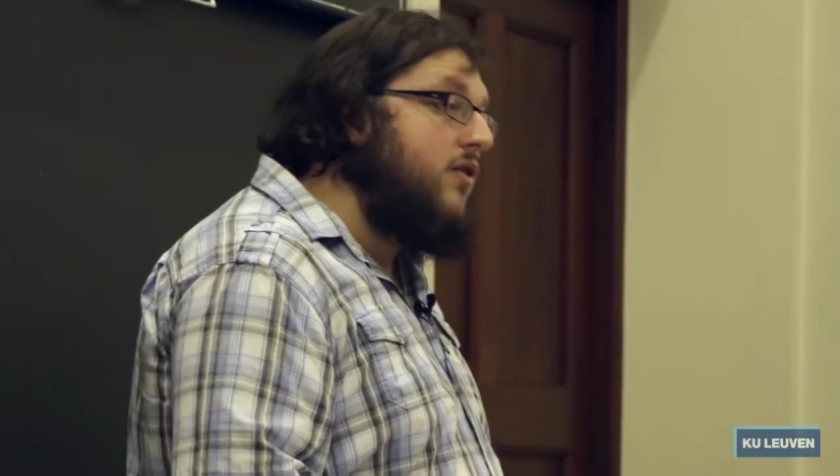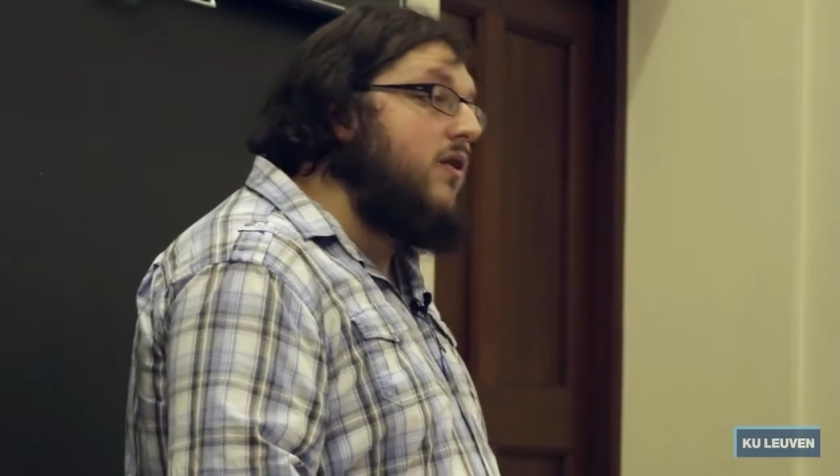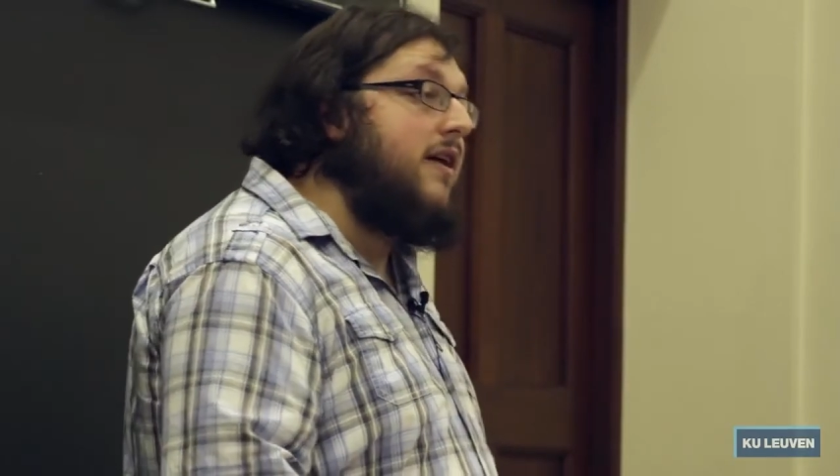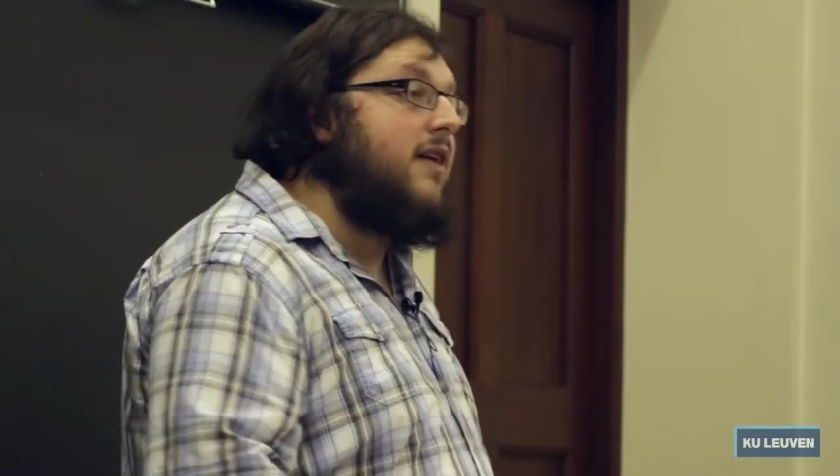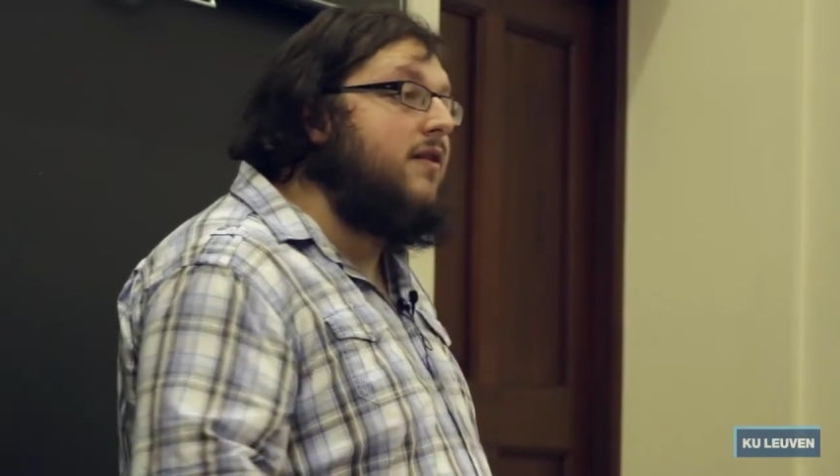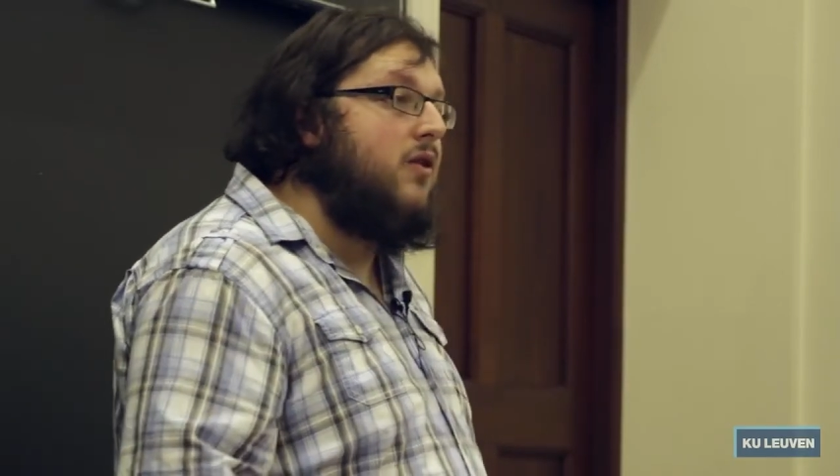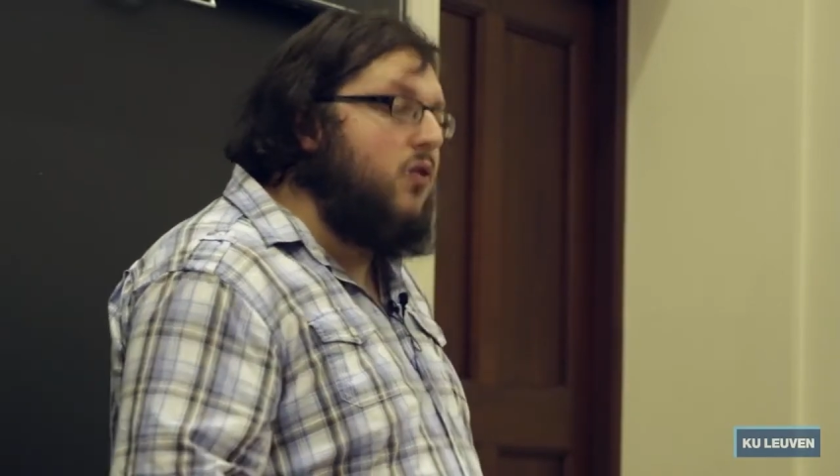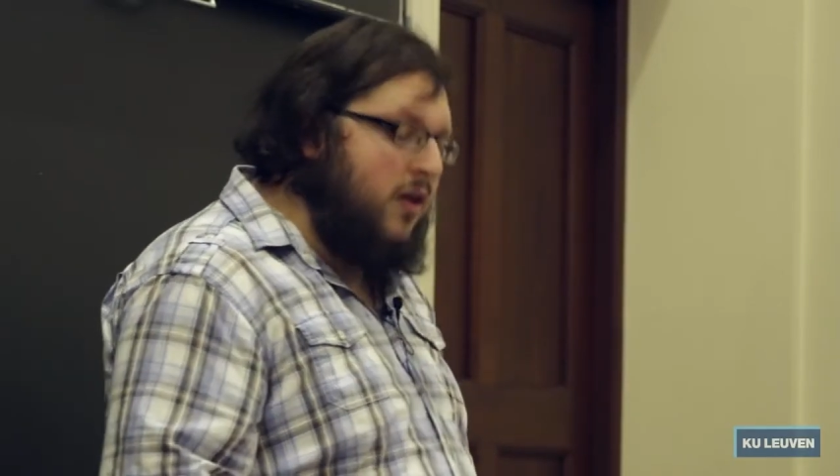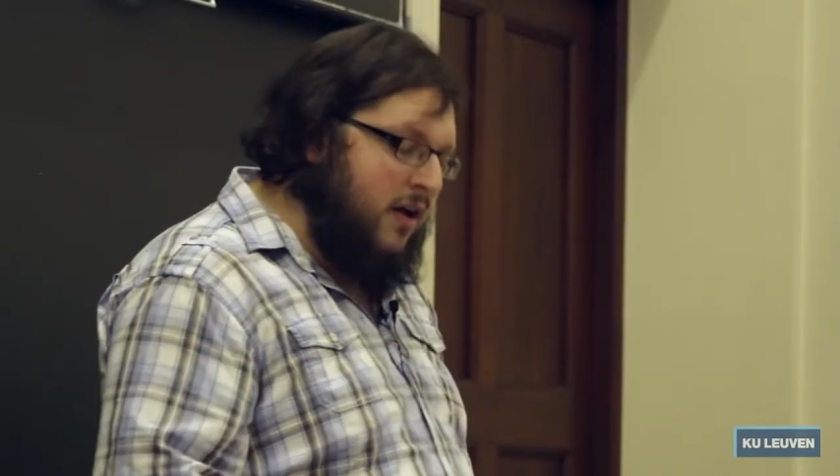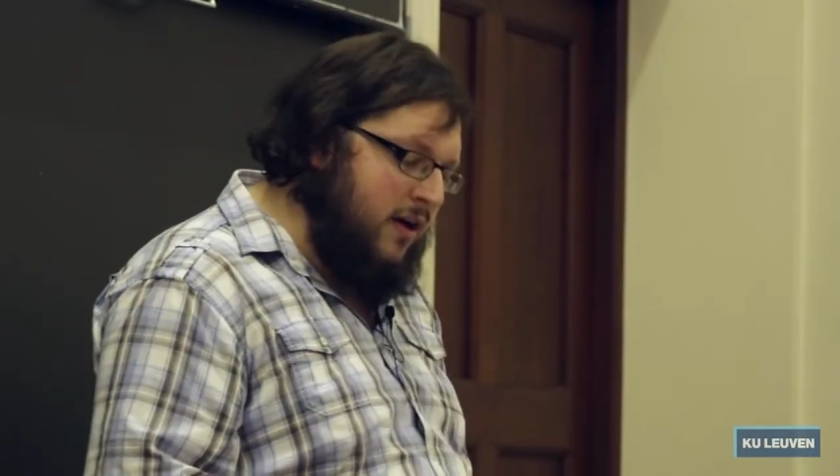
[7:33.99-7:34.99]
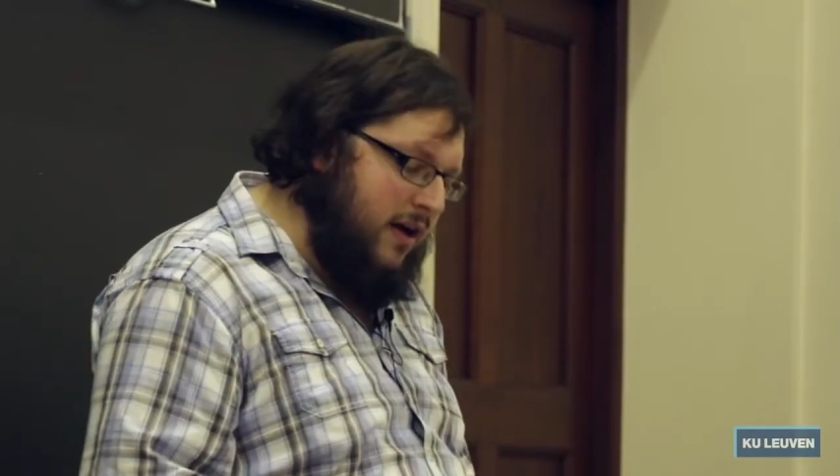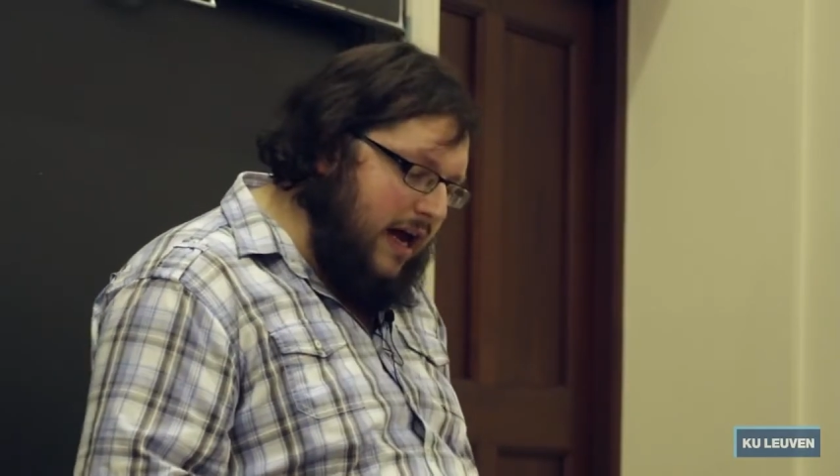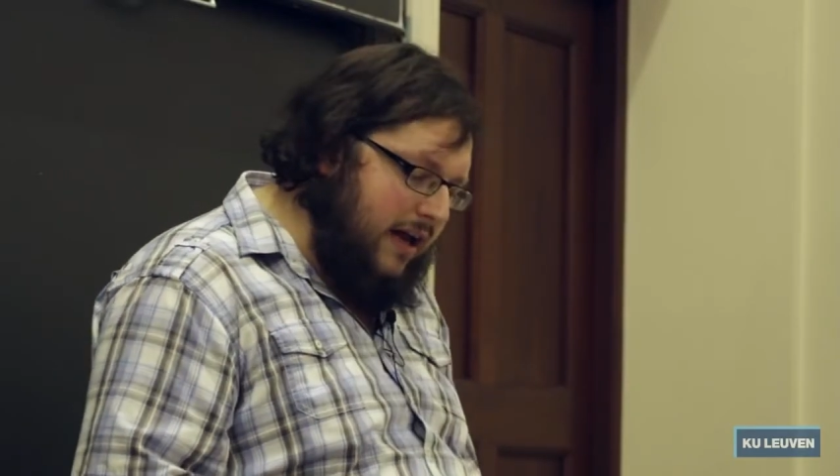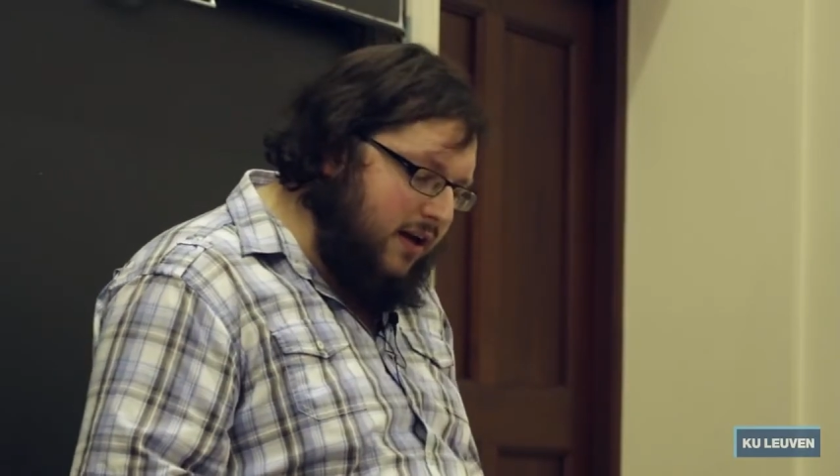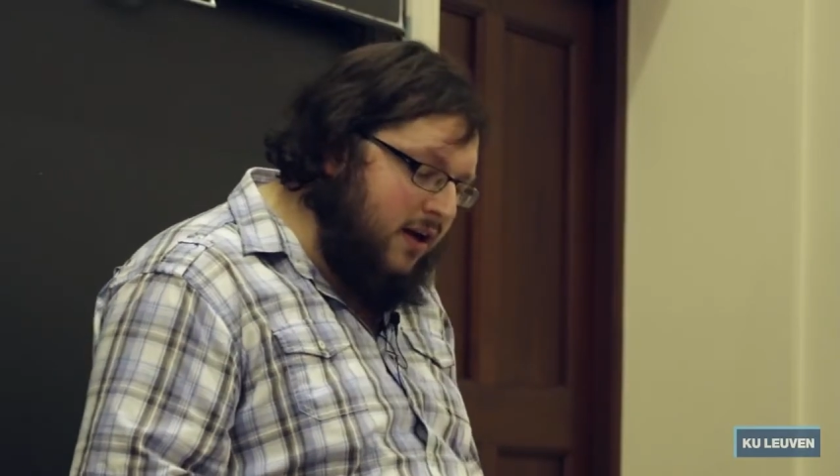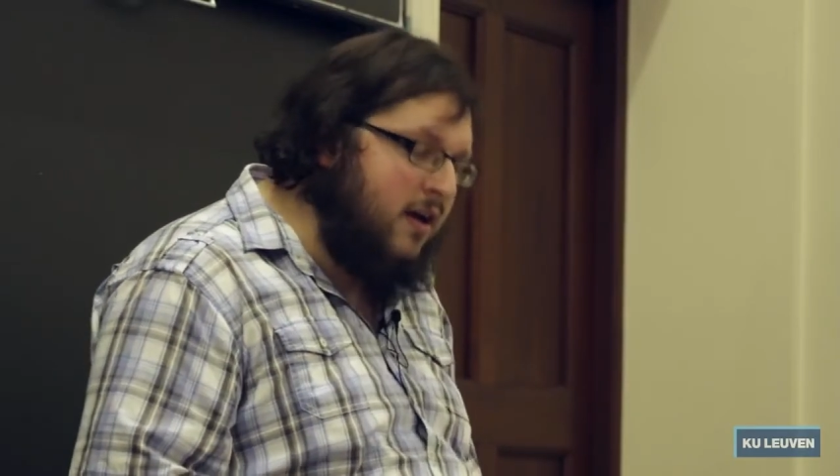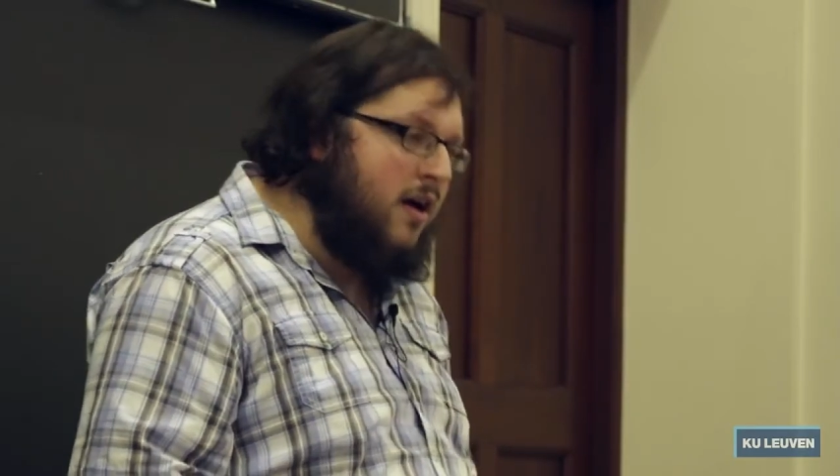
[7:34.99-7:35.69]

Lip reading: let's have a look at a